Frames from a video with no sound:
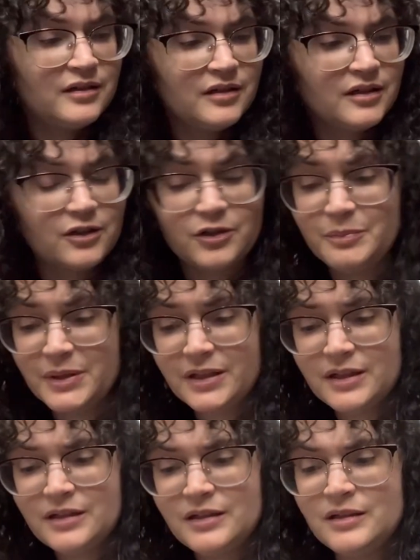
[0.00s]
Could
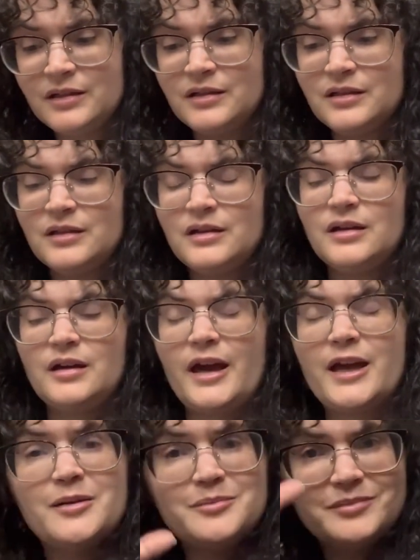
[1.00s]
be.
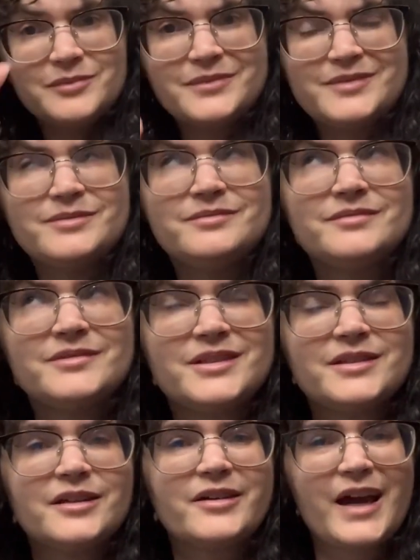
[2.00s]

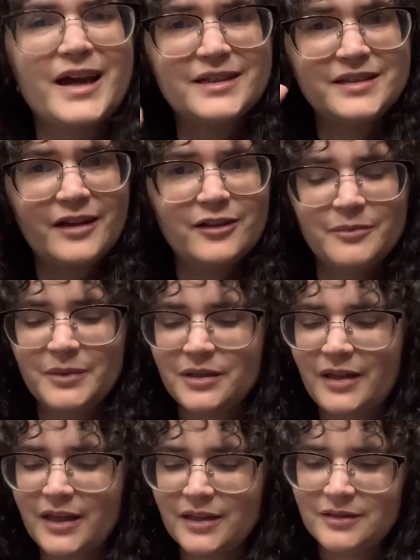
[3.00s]
You're kind of telling me,
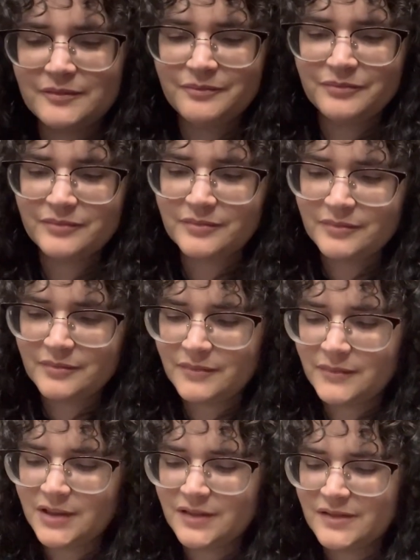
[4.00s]
like,
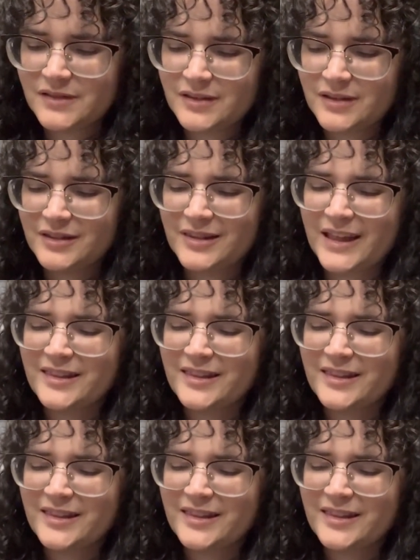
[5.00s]
is, like,